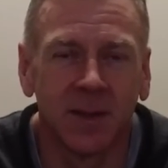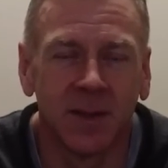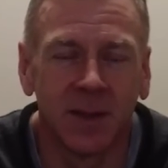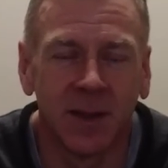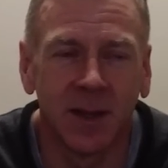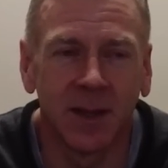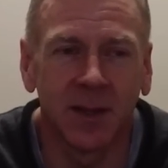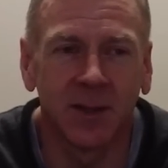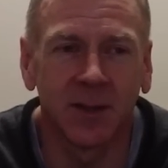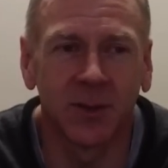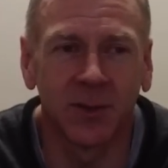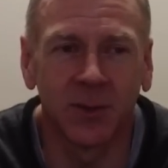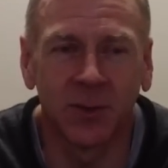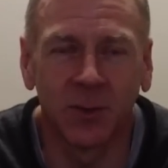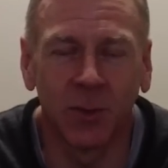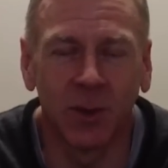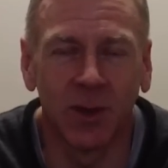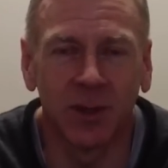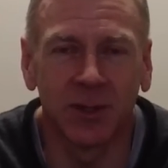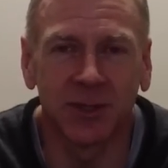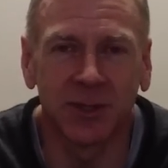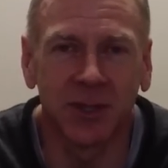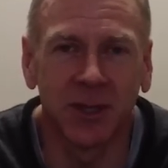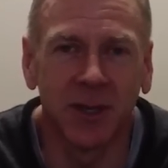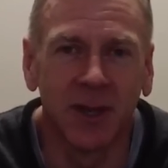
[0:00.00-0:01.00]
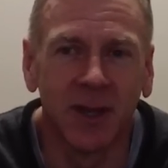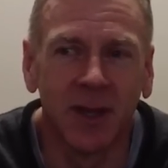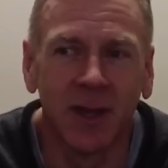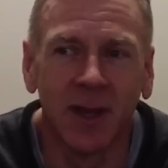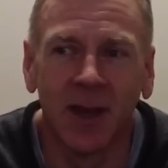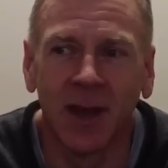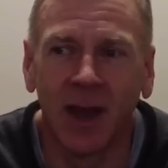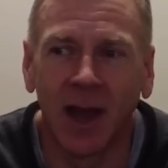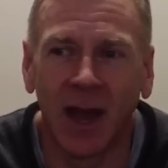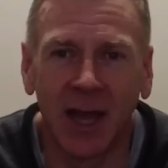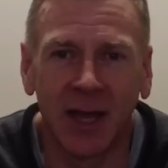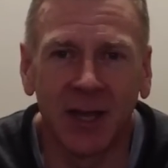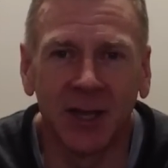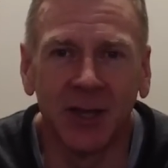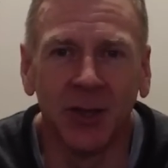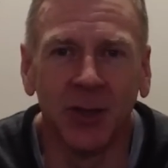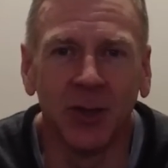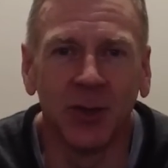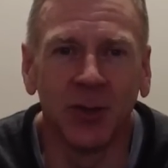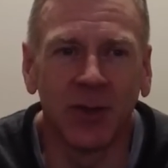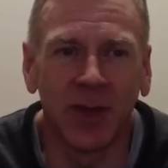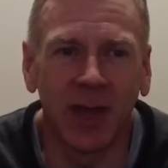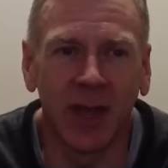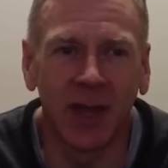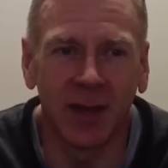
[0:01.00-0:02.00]
Yeah, good question. I
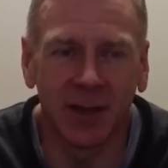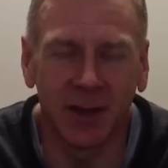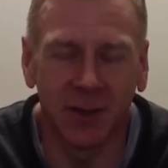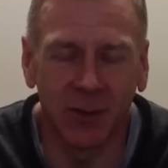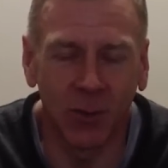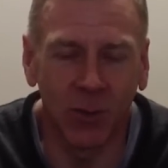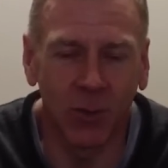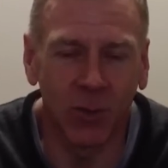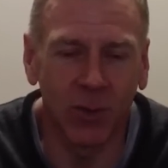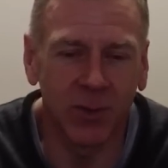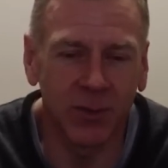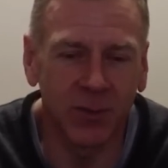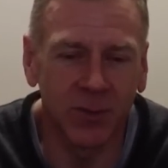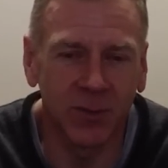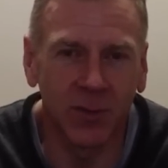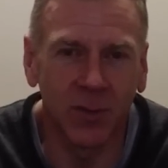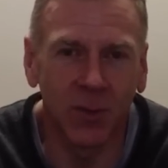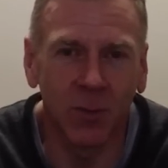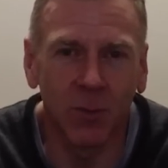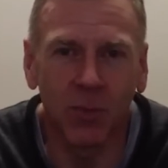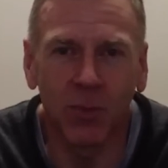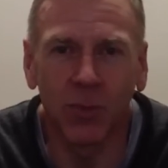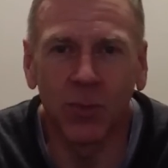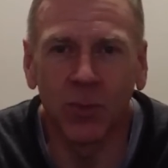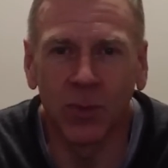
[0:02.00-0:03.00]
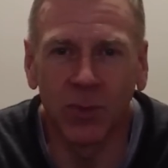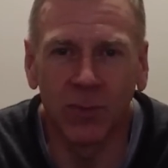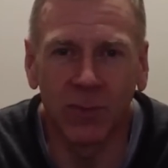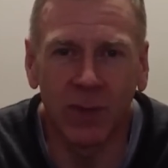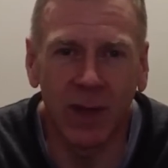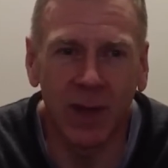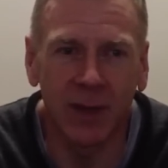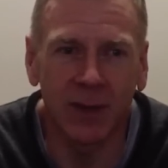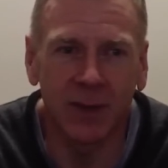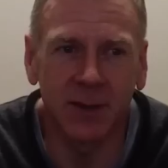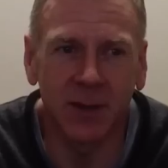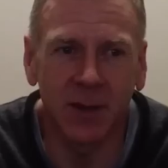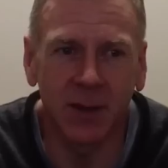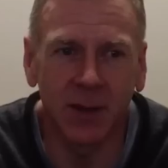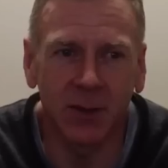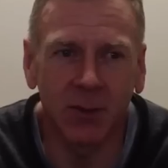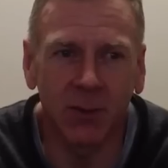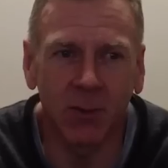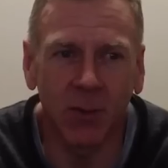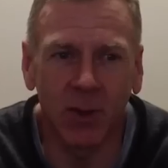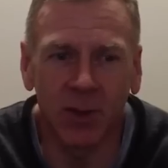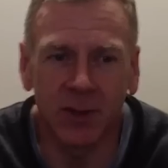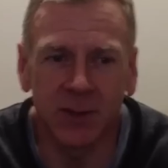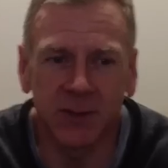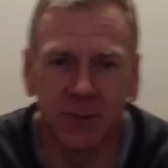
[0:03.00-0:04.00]
knew that in order to improve at
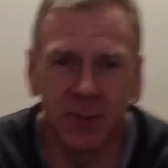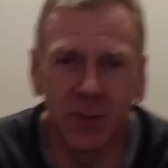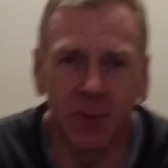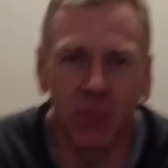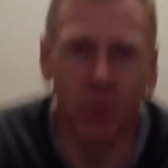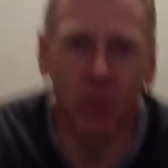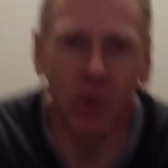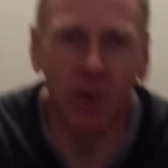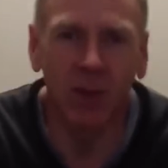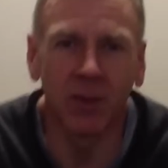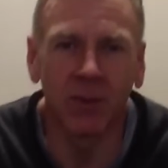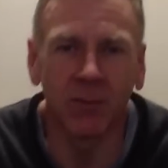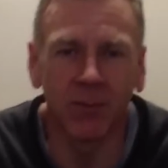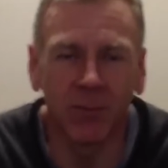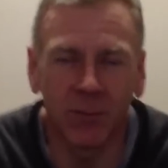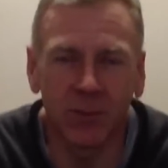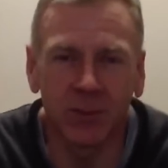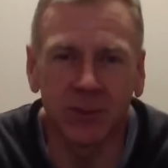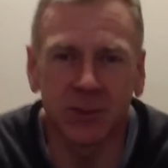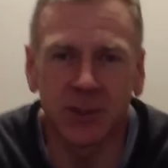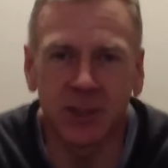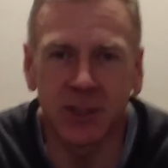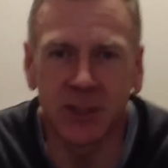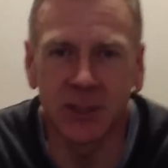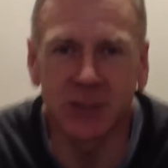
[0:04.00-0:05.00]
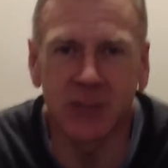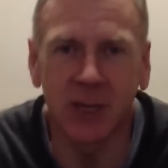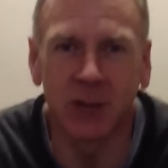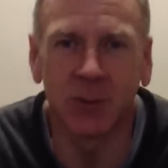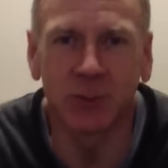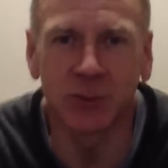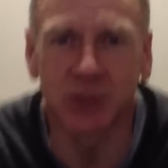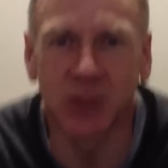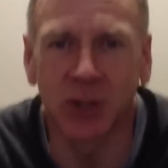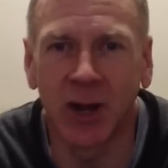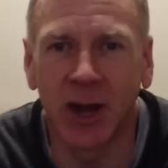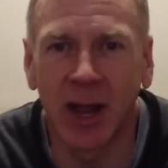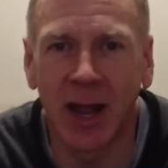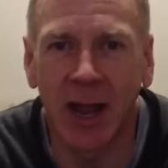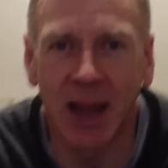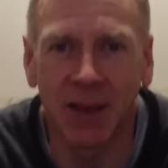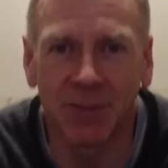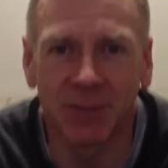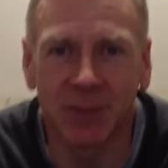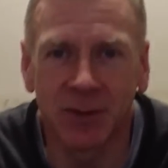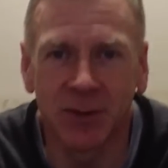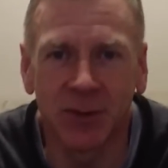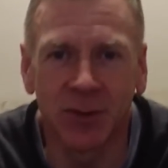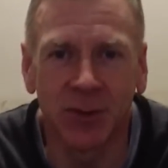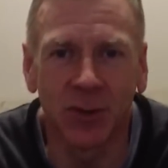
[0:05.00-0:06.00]
CrossFit, one of the first things I was going to
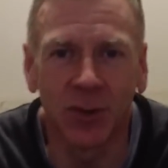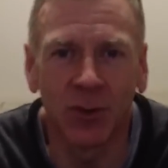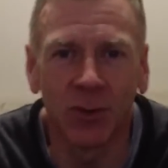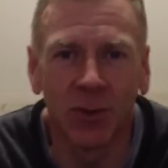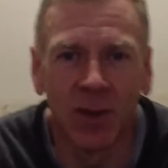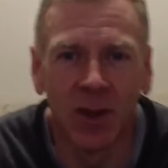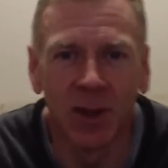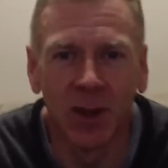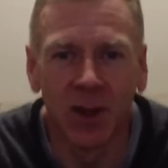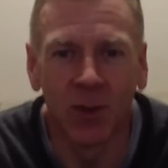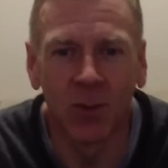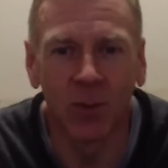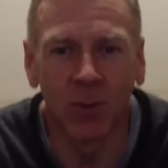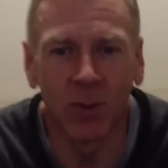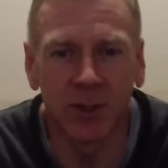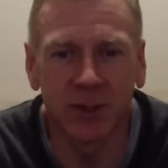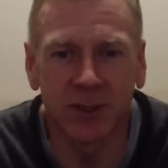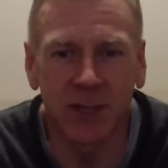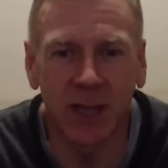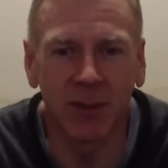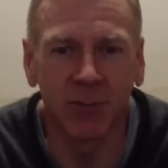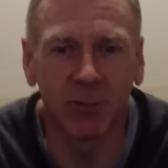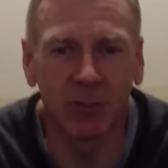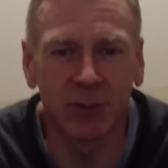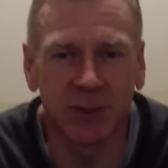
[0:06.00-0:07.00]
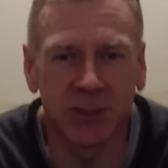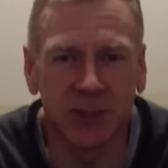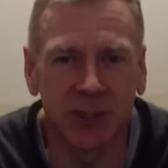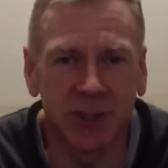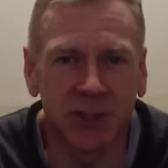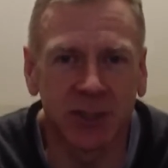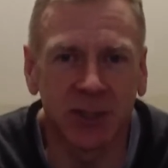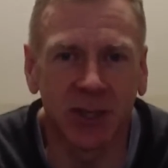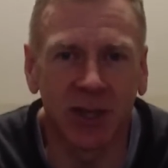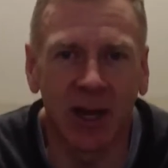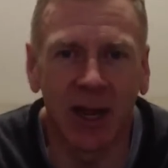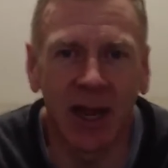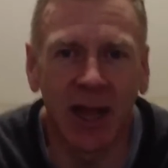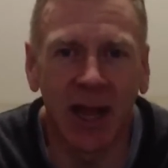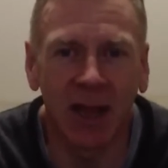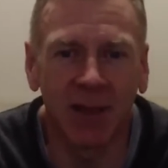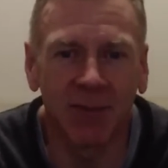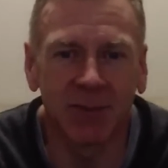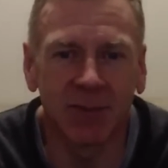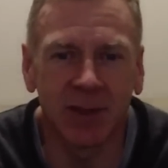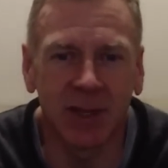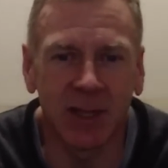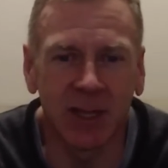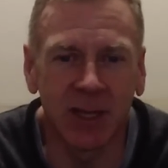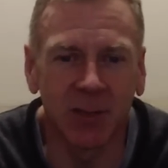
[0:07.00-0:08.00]
have to do was I was just going to
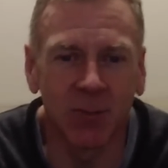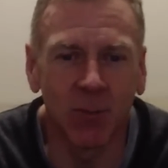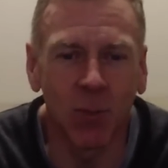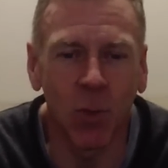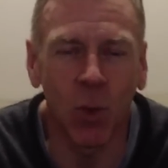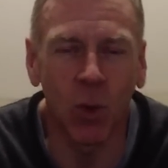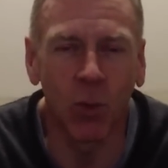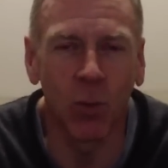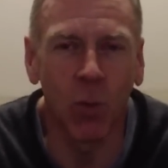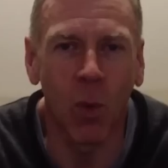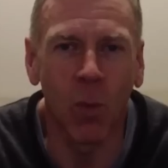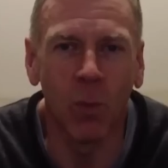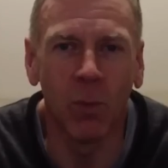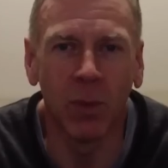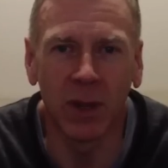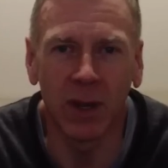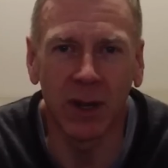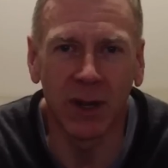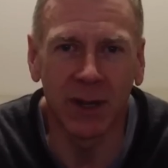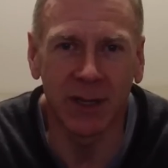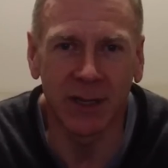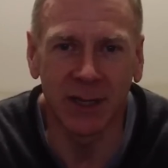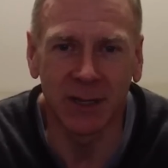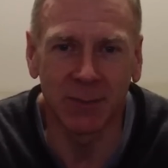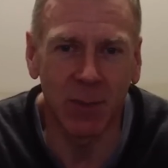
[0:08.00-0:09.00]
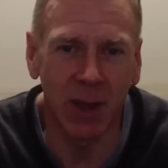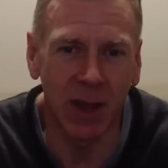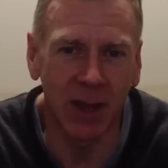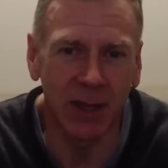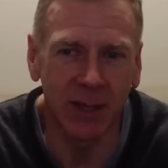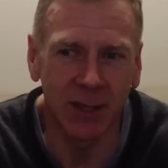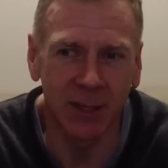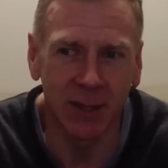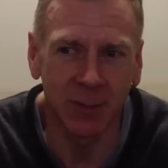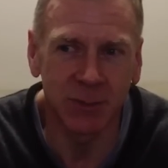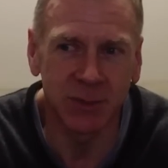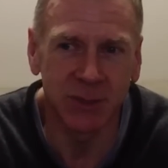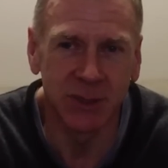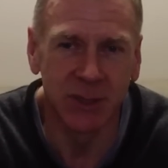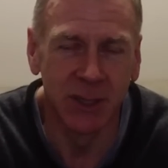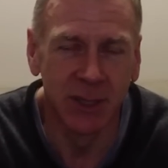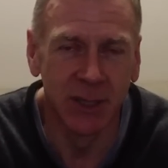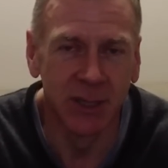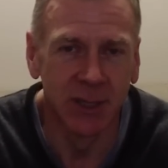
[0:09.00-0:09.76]
have to get more mobility in my hips.